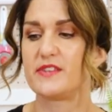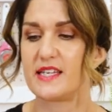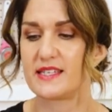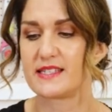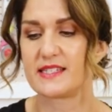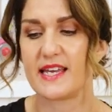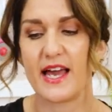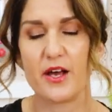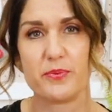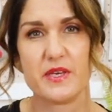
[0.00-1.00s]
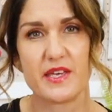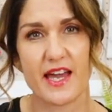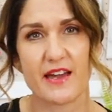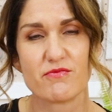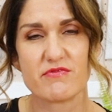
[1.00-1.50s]
things and to help you
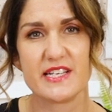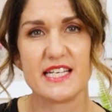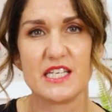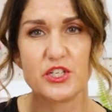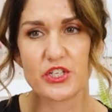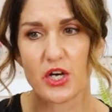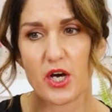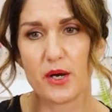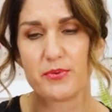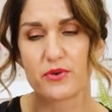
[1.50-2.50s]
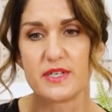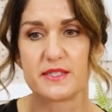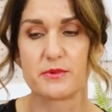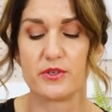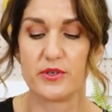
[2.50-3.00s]
get a really sharp,
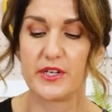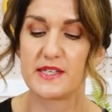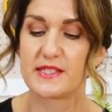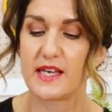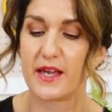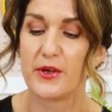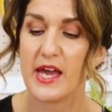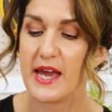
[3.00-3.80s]
crisp corner. So